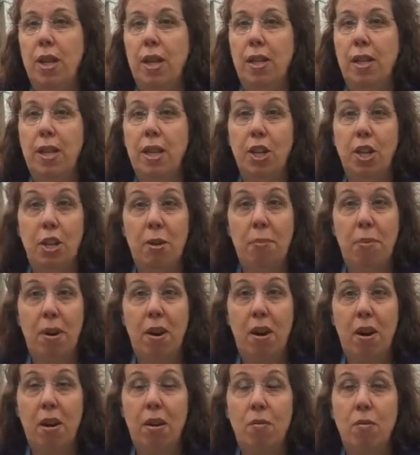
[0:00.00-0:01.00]
they tell you to
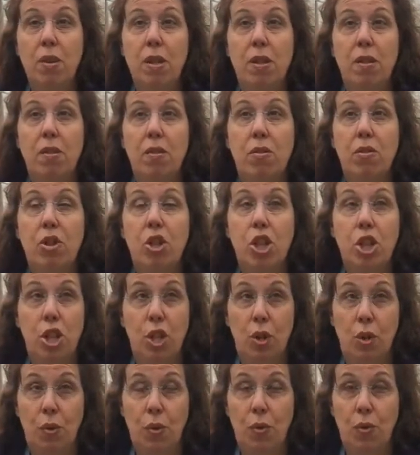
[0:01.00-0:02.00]
park was
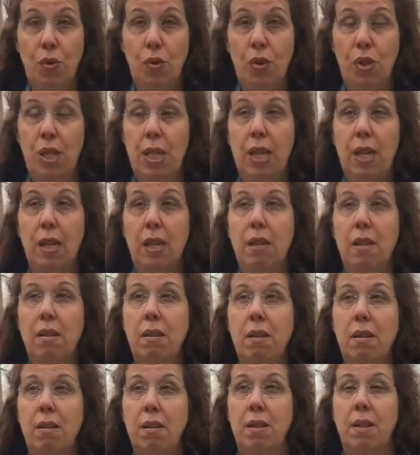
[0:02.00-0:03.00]
closed still
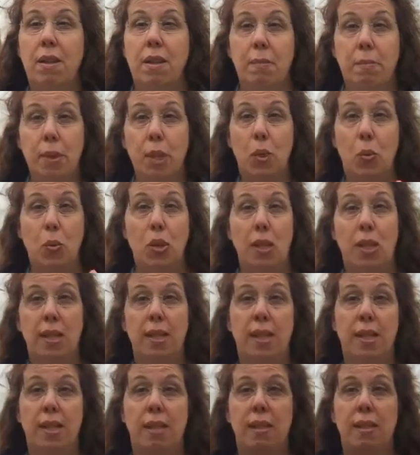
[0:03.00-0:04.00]
because it's in between
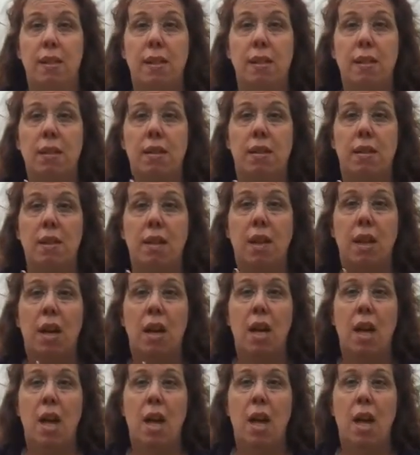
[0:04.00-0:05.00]
seasons.
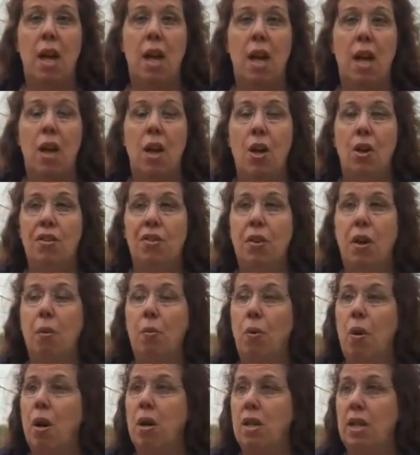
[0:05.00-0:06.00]
So I
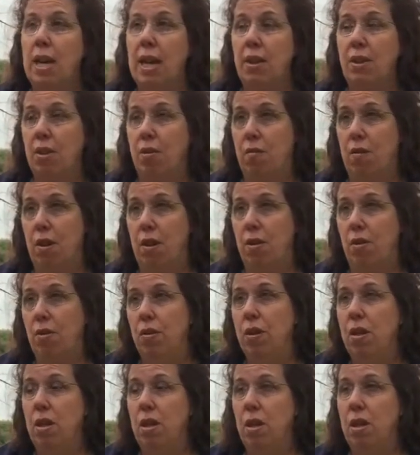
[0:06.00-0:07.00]
walked down the
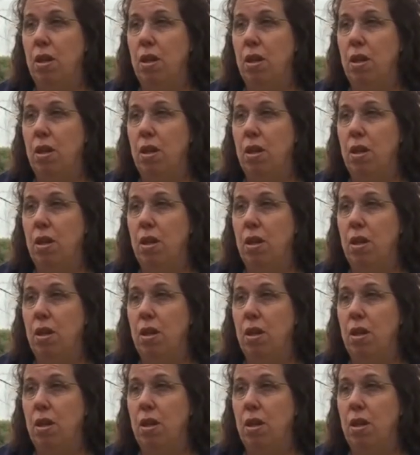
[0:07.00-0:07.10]
road